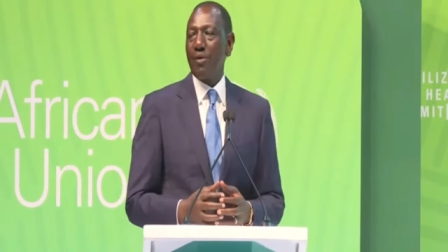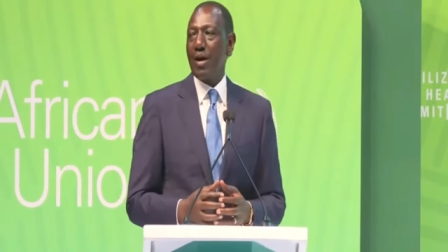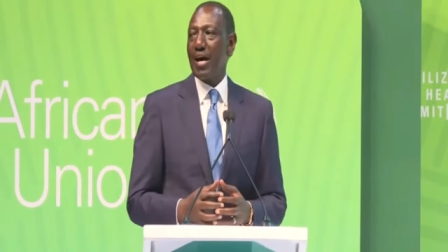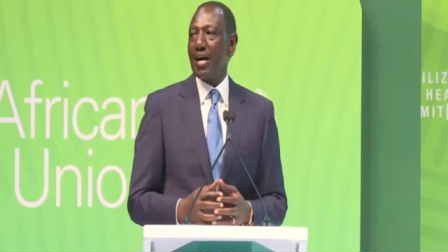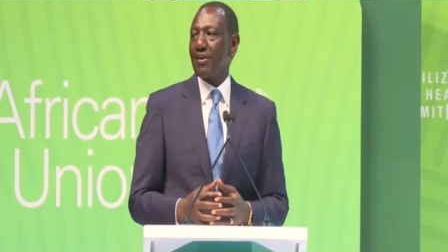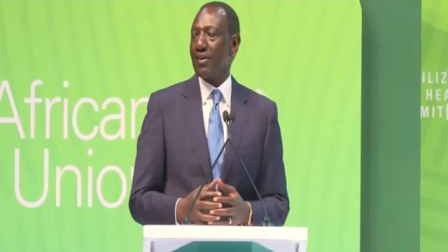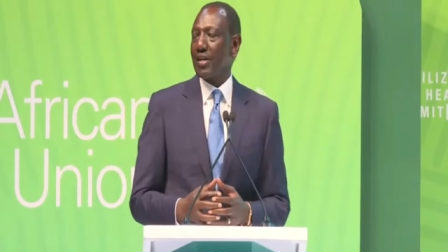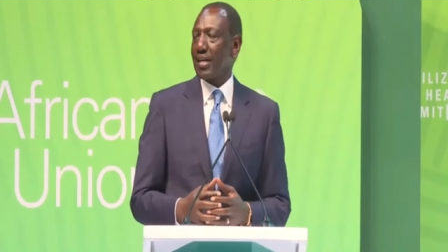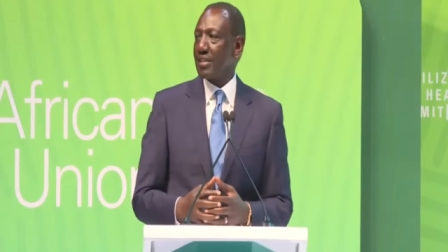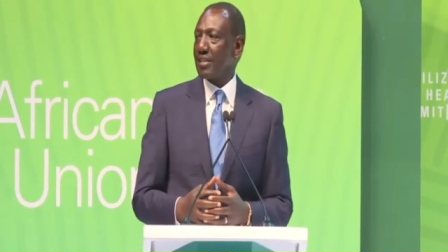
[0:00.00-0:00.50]

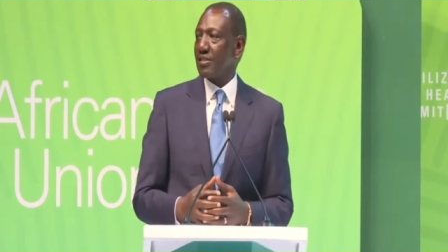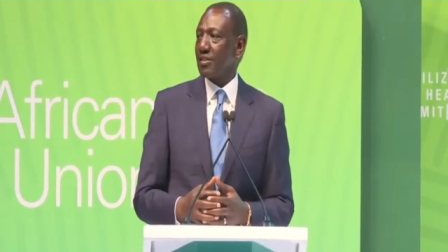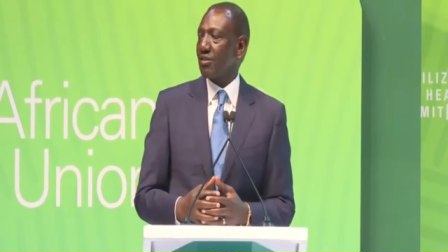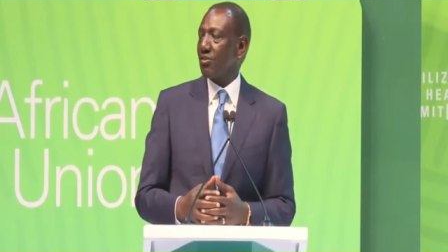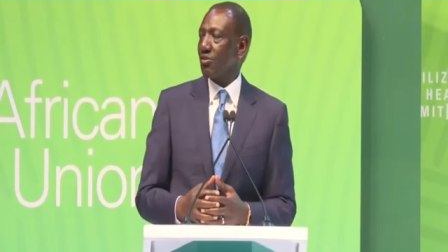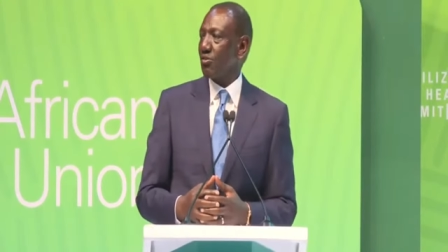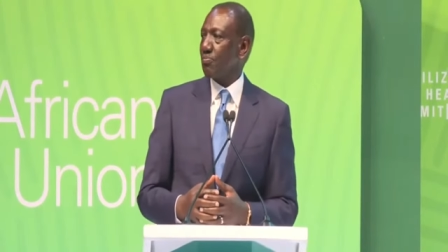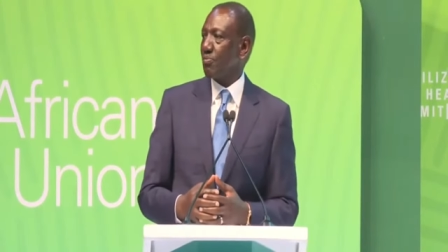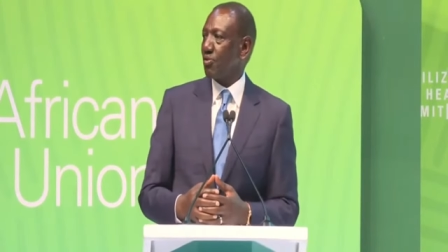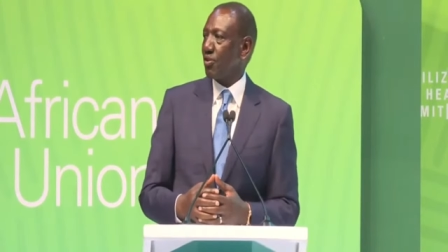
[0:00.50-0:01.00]
our
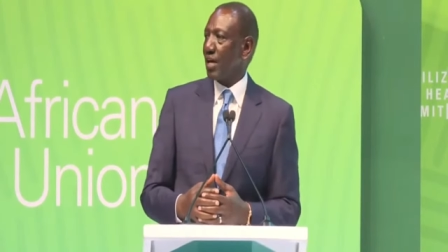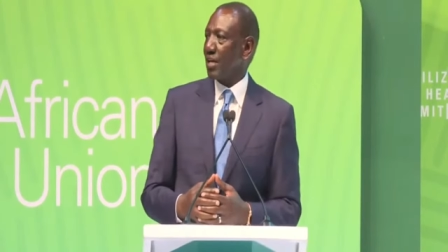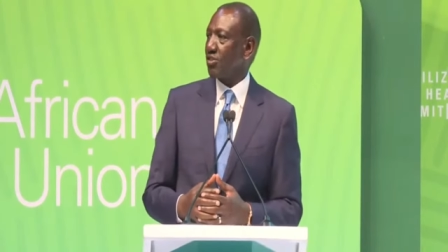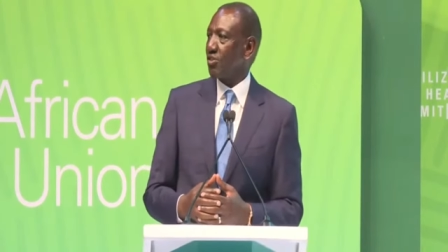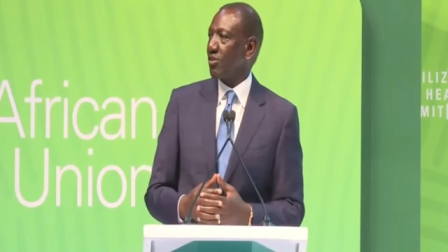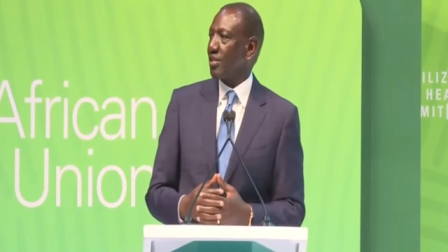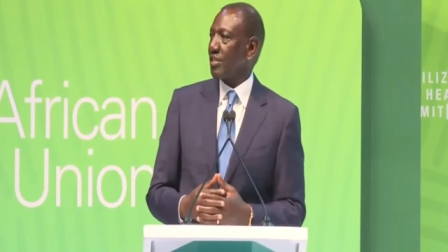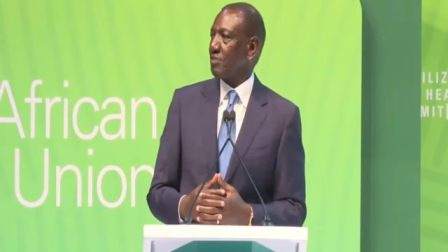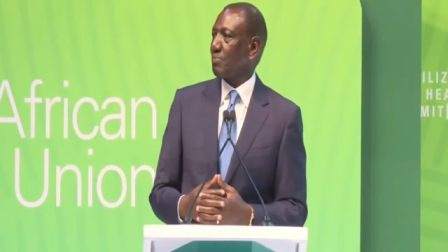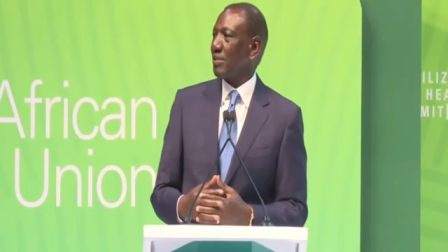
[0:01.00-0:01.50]
agricultural
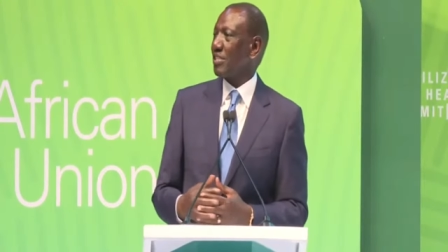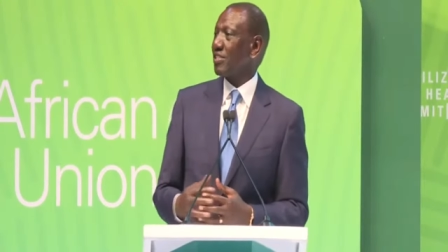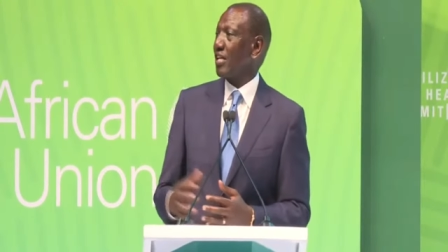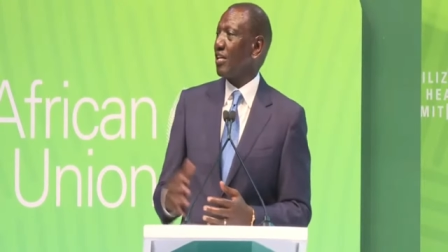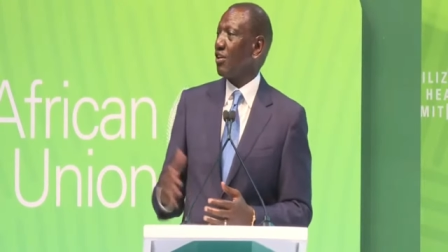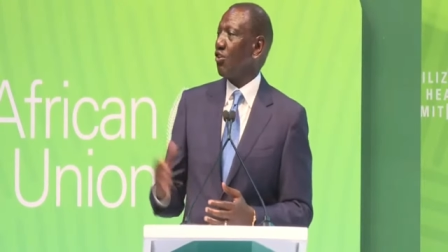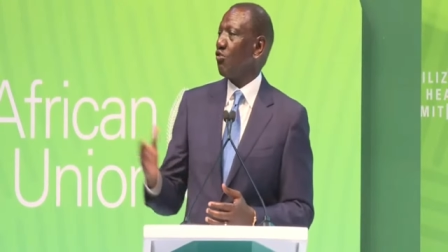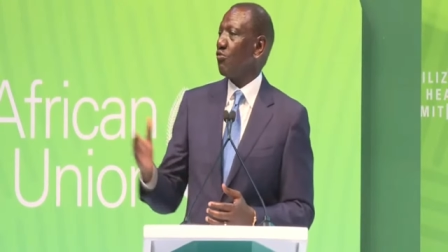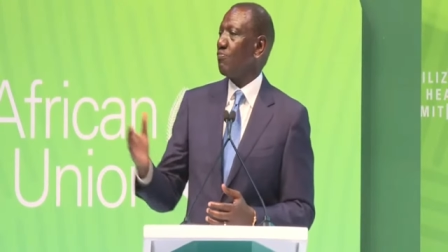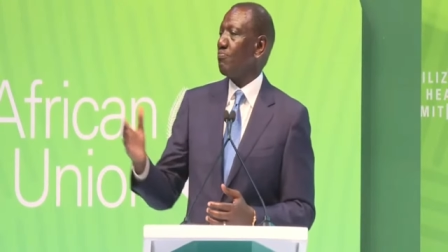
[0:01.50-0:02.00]
production,
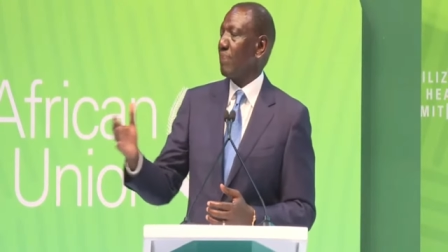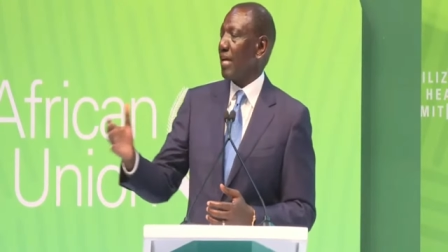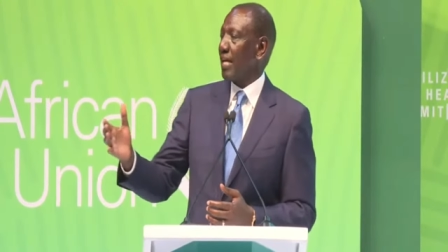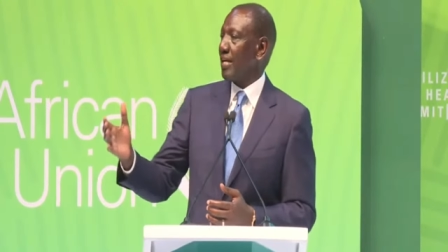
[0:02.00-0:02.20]
especially